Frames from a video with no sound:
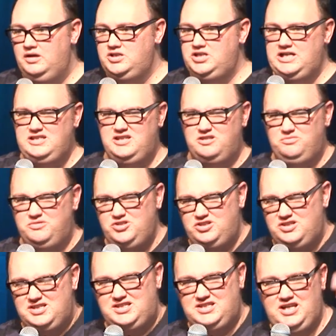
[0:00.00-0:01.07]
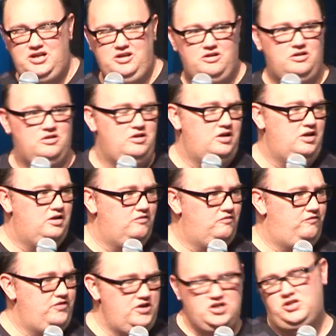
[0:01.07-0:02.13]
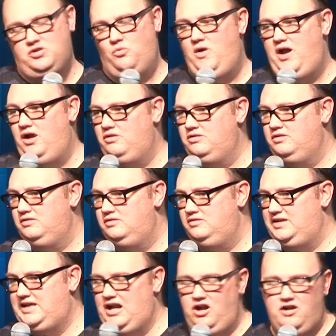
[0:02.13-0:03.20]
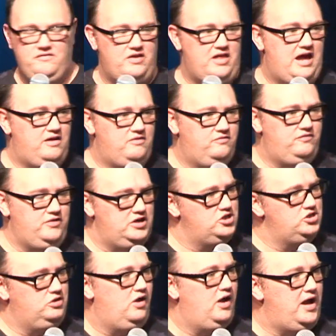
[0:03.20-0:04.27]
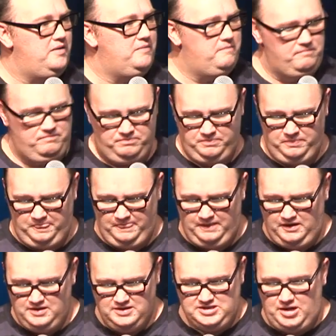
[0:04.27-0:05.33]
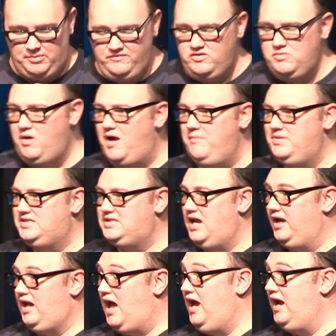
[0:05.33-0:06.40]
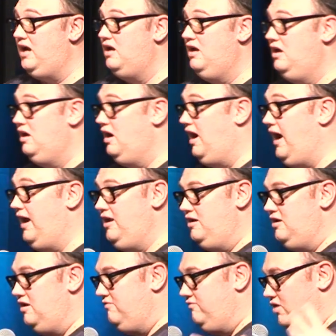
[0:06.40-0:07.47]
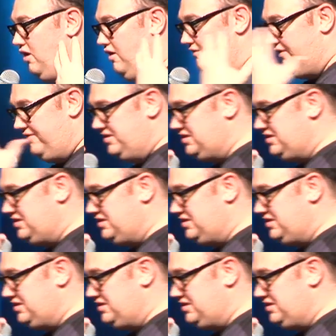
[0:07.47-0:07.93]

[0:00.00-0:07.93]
Jesus wants to see you finish it well, to get over that finish line. Some of you might be saying, hey, I don't even know if I've